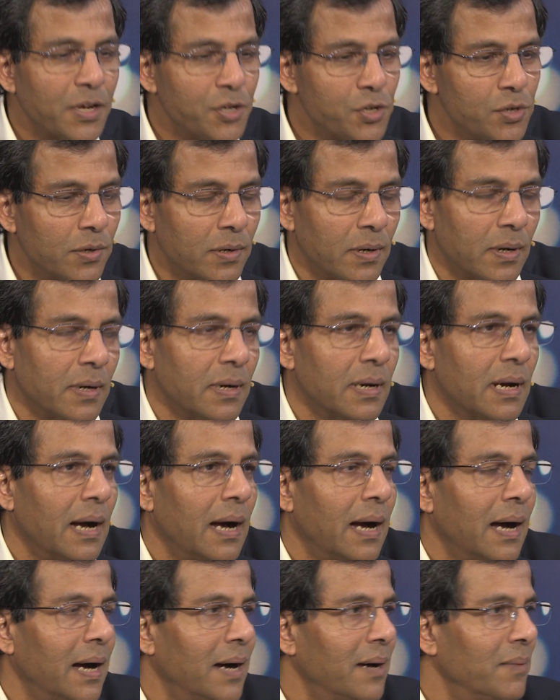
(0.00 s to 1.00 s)
Sure.
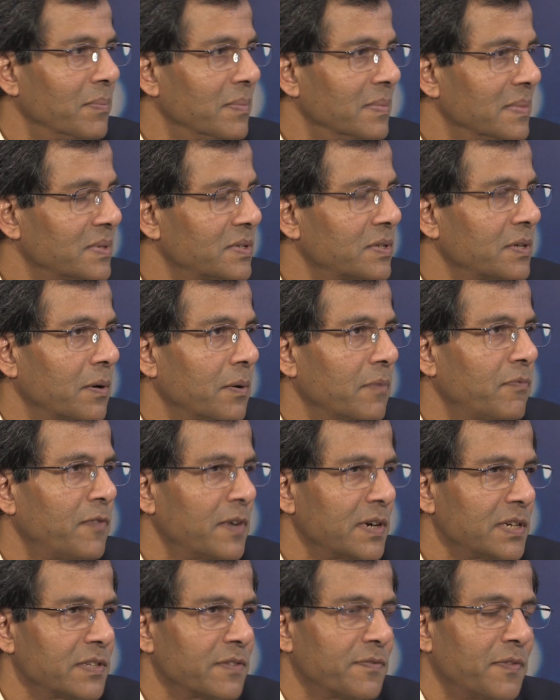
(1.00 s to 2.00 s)
So
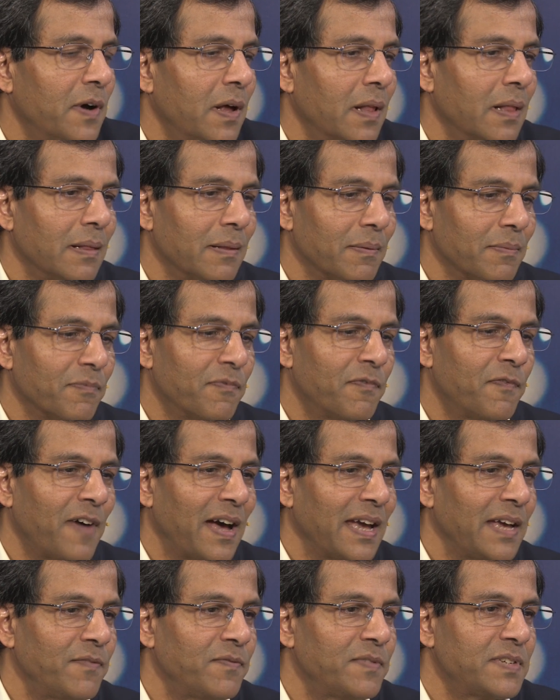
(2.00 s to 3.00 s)
first of all,
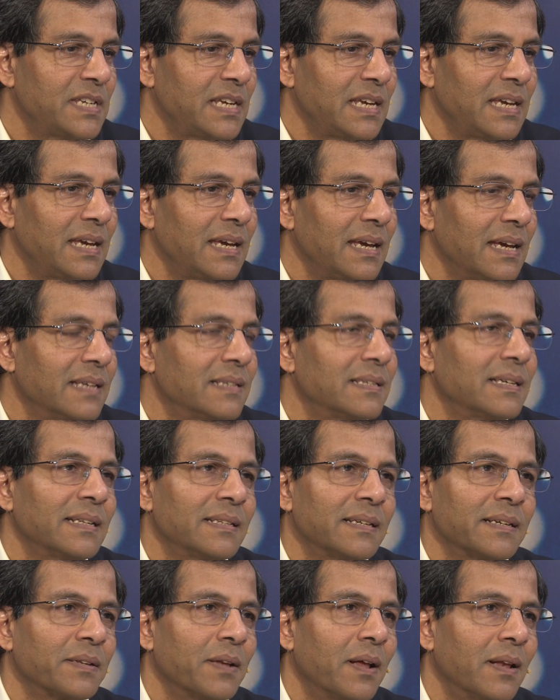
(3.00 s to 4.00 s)
5G is a
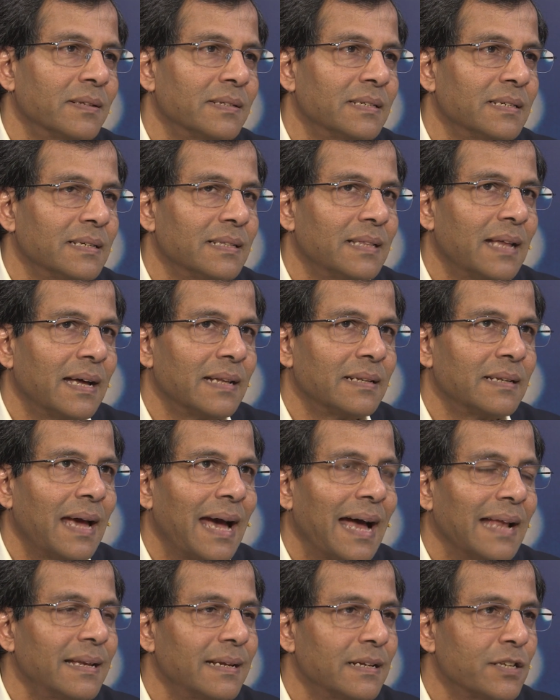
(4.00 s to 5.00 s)
technology that
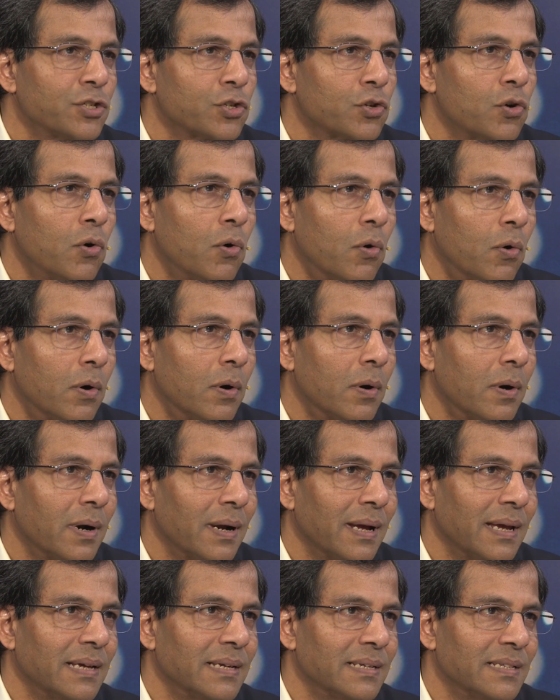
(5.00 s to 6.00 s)
at its core
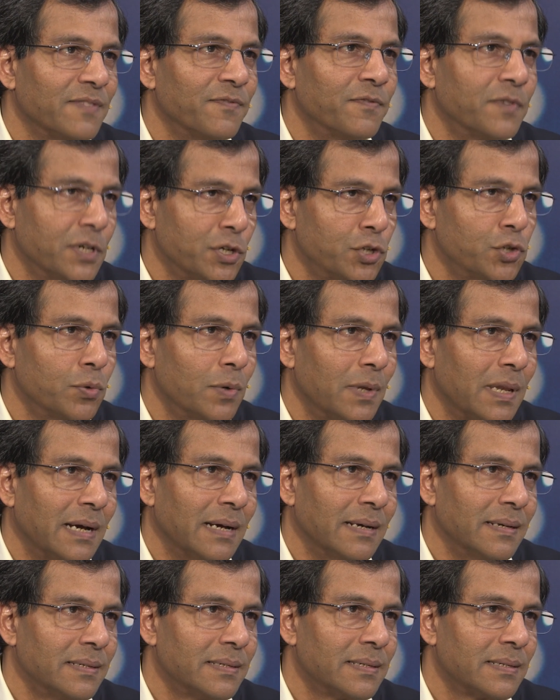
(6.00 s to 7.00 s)
is
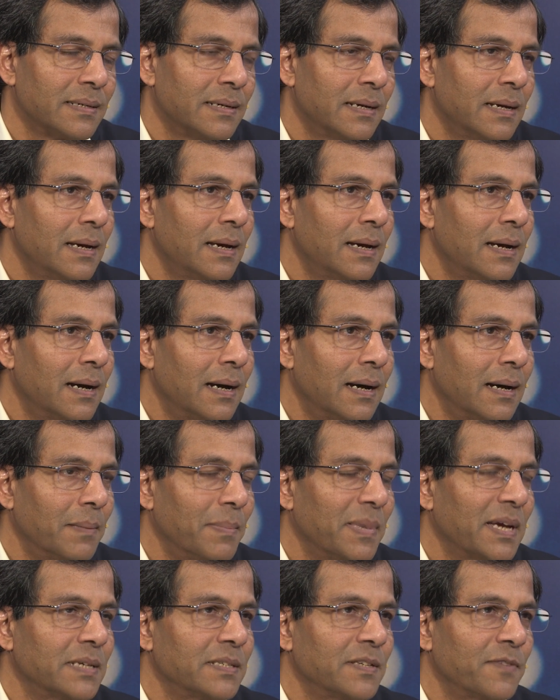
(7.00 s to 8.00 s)
virtualized.
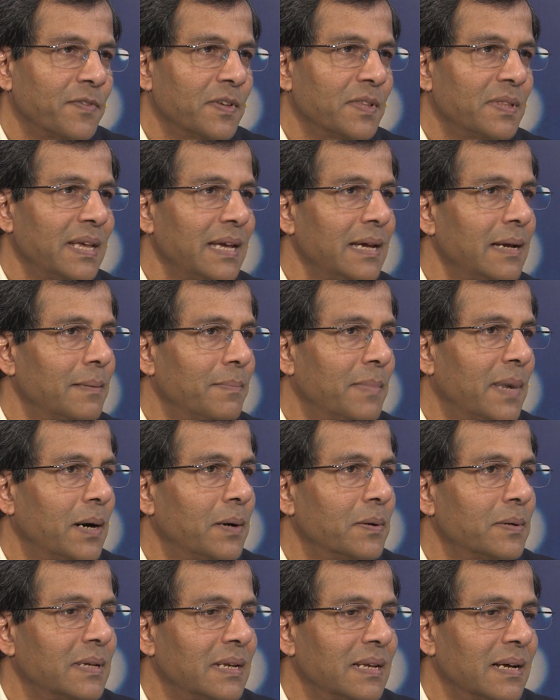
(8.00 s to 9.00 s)
Because if you think
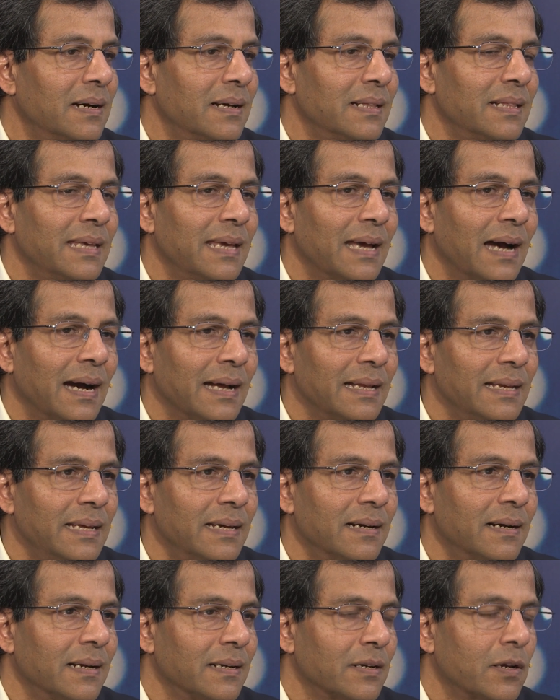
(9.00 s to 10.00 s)
about the
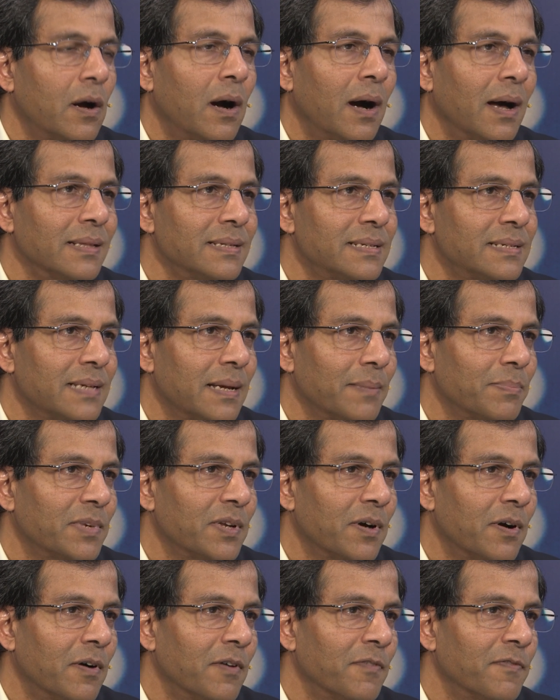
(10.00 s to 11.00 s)
idea and concept
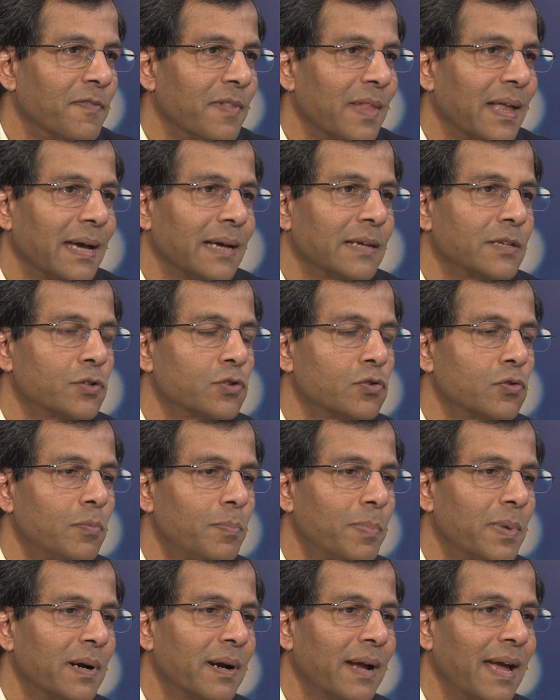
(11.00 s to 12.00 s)
of like
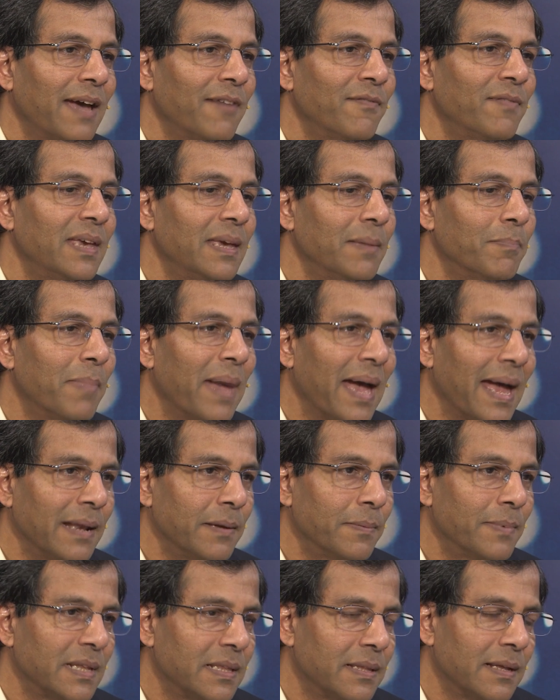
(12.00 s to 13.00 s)
super heavy
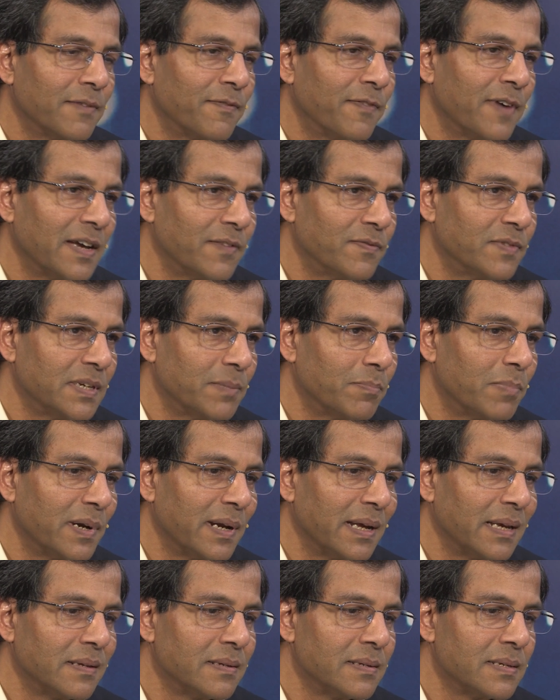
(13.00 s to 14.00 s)
bandwidth that 5G
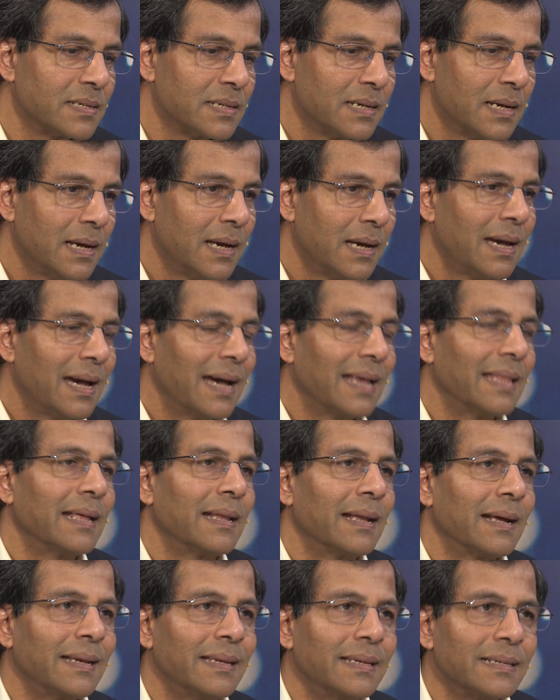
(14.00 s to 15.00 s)
brings, and
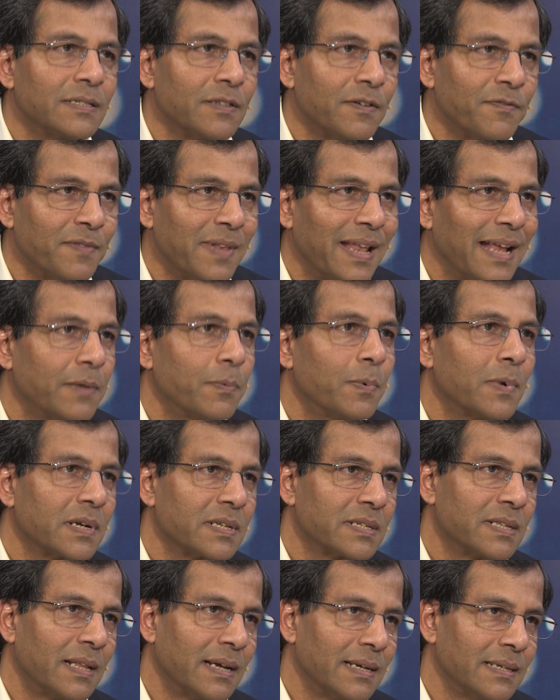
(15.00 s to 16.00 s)
then ideas of network
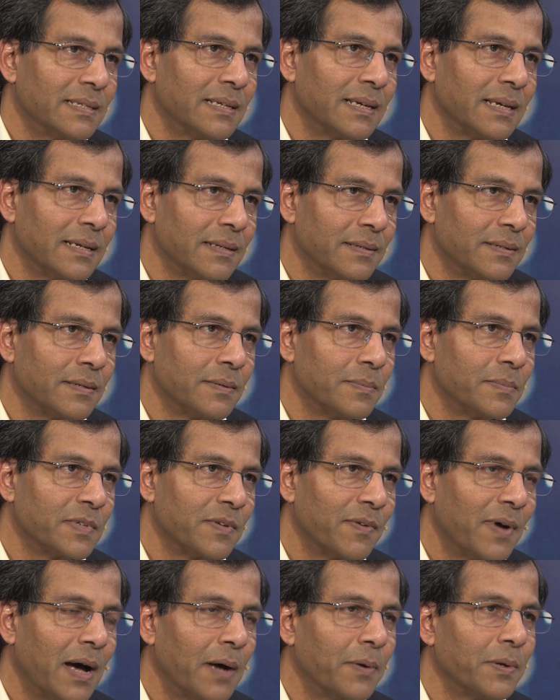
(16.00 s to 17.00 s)
slicing in terms
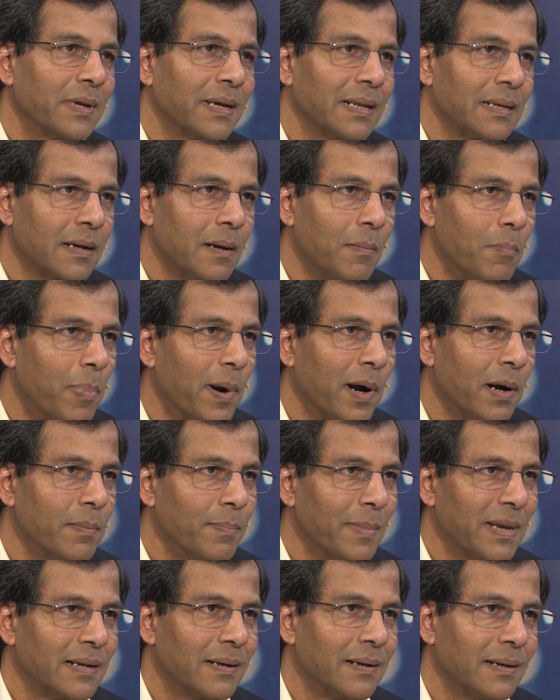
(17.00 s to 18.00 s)
of how you can
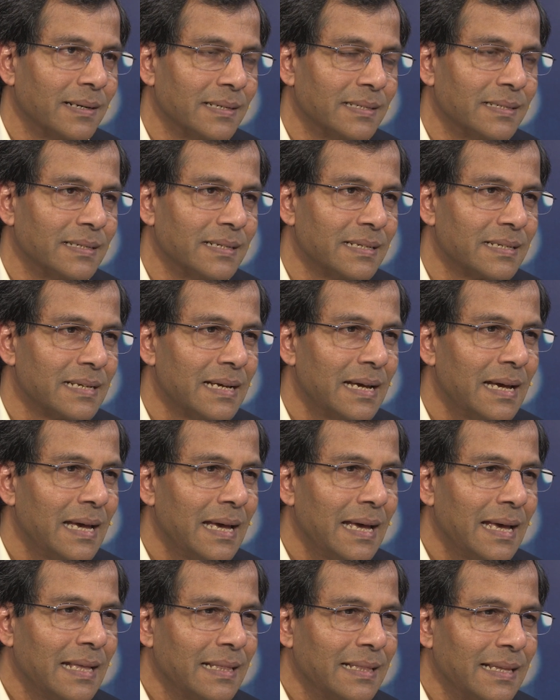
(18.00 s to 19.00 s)
compartmentalize this,
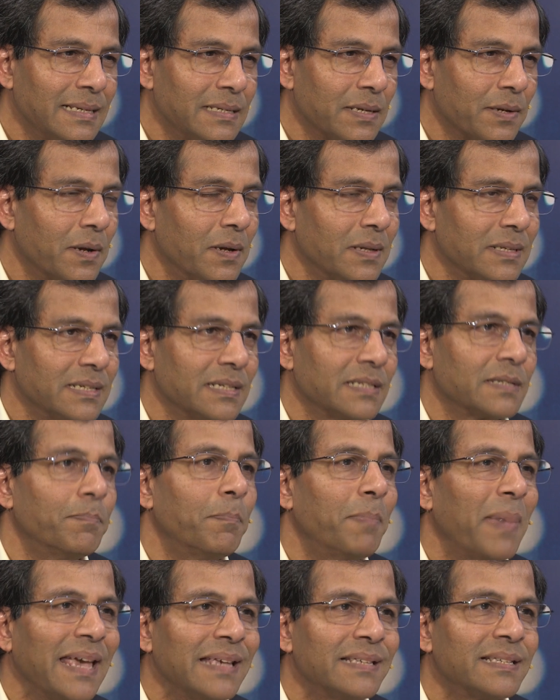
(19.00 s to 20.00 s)
these are all just
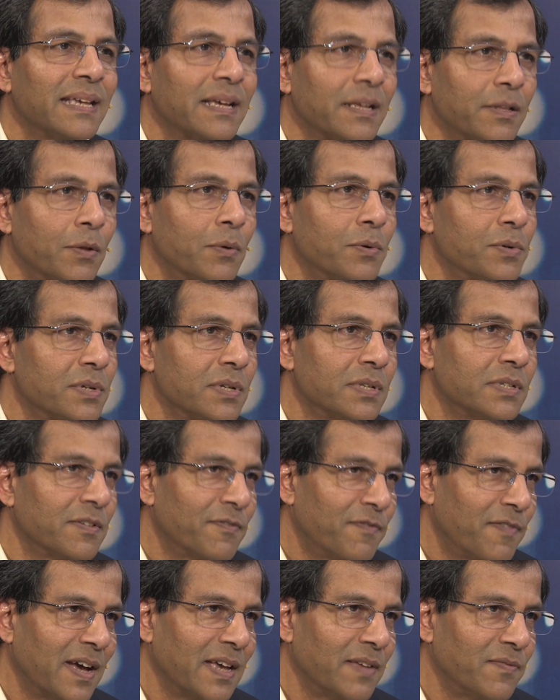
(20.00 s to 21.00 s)
basic notions
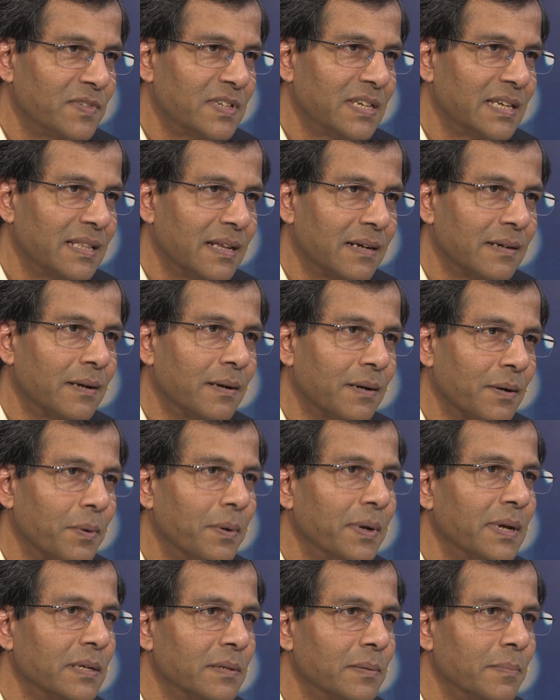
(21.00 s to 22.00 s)
of 5G that are
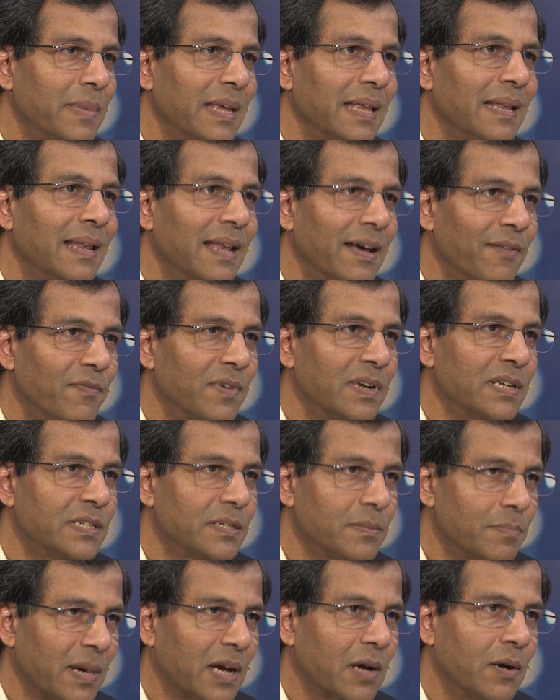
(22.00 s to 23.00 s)
going to be
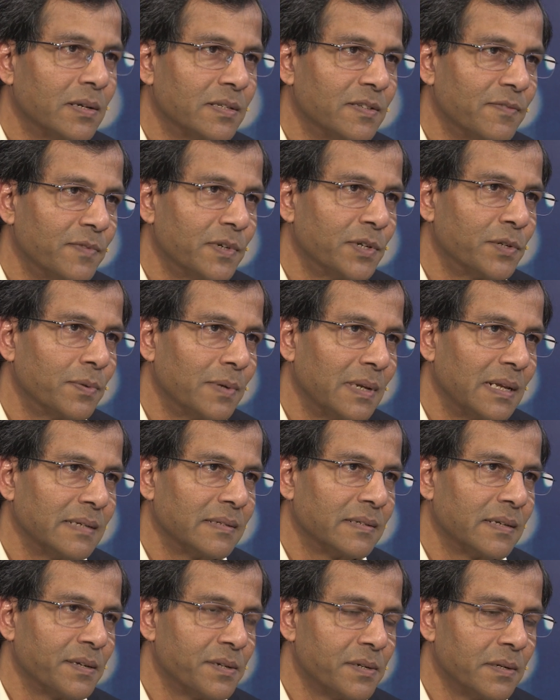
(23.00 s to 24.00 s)
leveraged because of
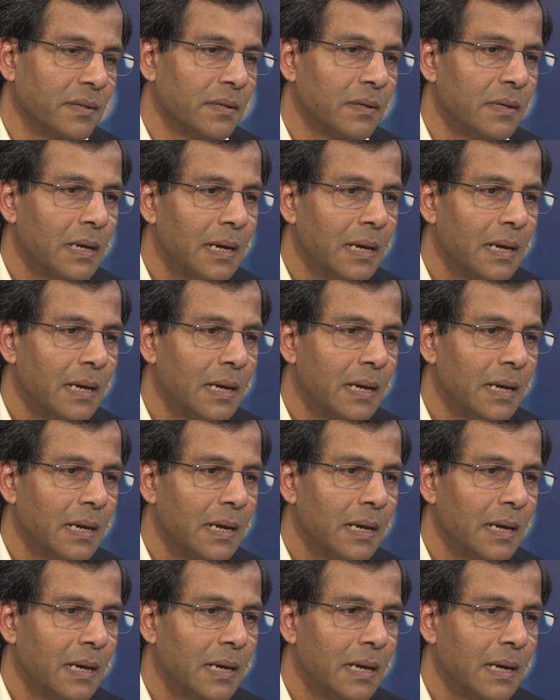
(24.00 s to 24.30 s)
virtualization.